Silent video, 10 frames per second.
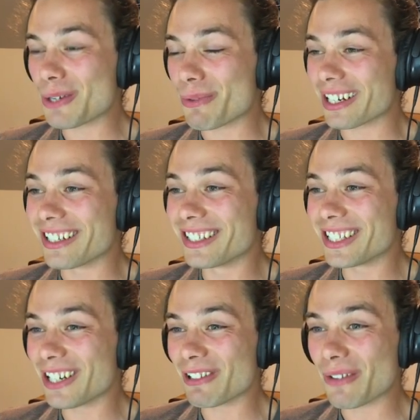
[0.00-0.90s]
but
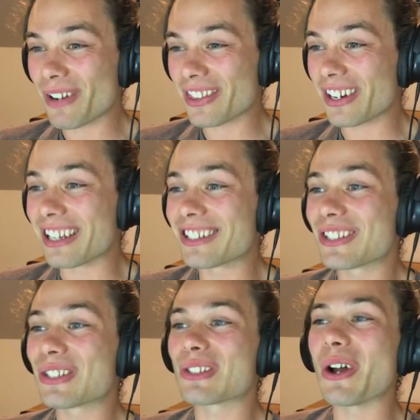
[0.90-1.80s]
considering the fact that they're
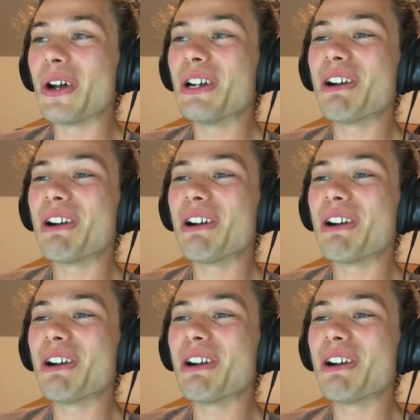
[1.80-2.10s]
so